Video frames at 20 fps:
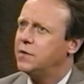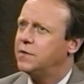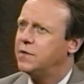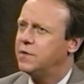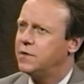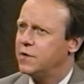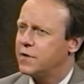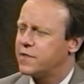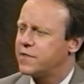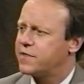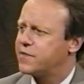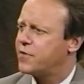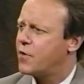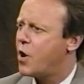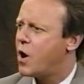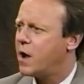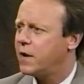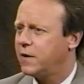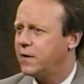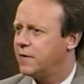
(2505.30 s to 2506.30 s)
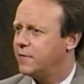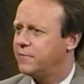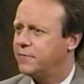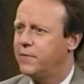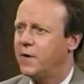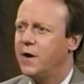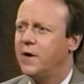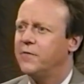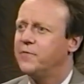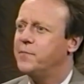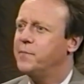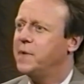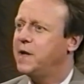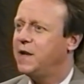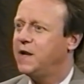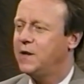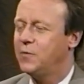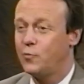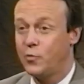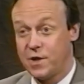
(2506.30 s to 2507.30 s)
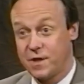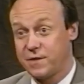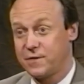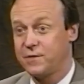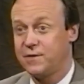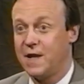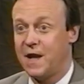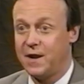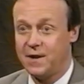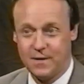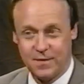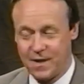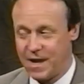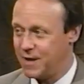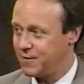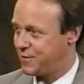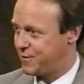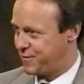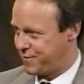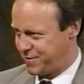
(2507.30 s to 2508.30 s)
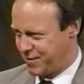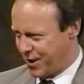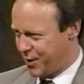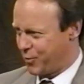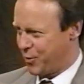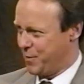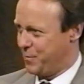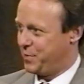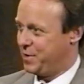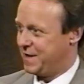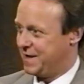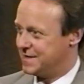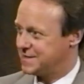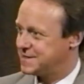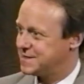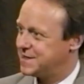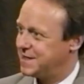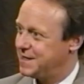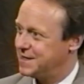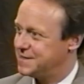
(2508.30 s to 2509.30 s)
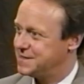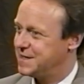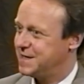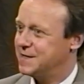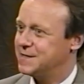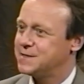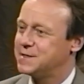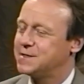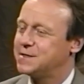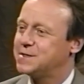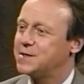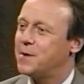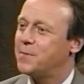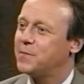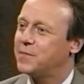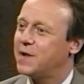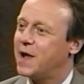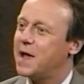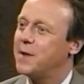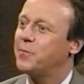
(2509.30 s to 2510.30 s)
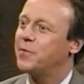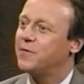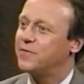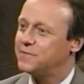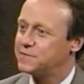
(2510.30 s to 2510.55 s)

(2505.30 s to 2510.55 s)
the thought of meeting with that therapist is some type of